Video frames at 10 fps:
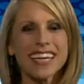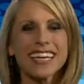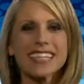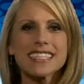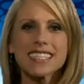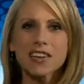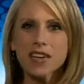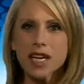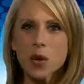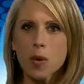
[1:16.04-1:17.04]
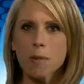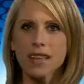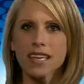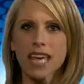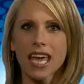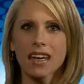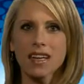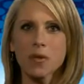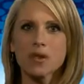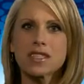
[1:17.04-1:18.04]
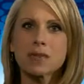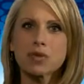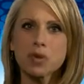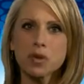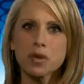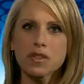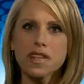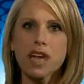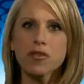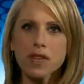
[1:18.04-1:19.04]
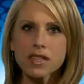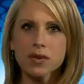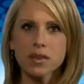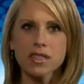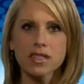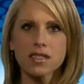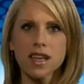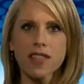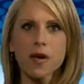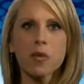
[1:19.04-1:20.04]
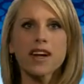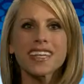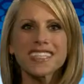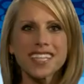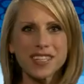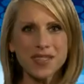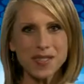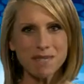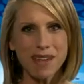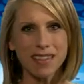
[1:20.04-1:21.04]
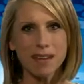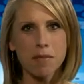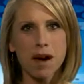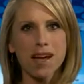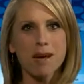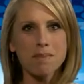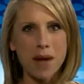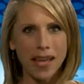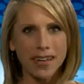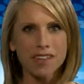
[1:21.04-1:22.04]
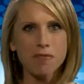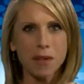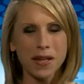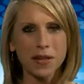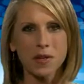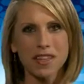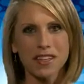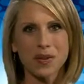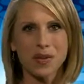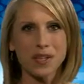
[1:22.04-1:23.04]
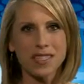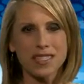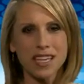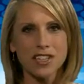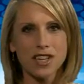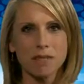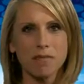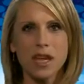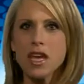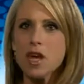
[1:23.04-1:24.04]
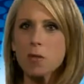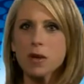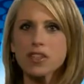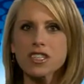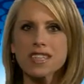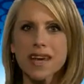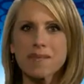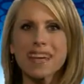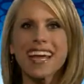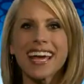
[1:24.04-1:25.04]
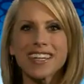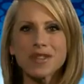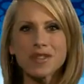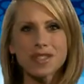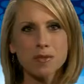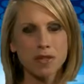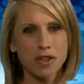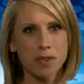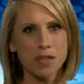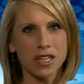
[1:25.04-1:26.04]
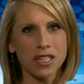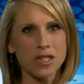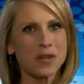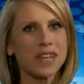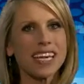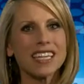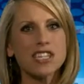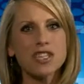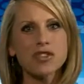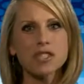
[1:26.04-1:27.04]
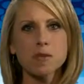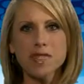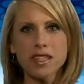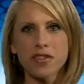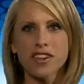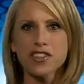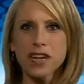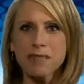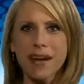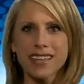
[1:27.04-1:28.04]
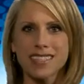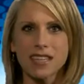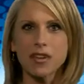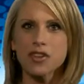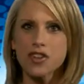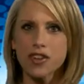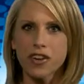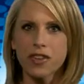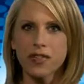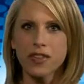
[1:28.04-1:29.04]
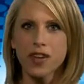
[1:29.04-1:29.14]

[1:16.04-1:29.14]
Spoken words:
Consider equipping the candidate with some tools and resources that will continue to make them a competitive player within your organization. Purchase them an annual subscription to an industry-specific trade magazine or journal,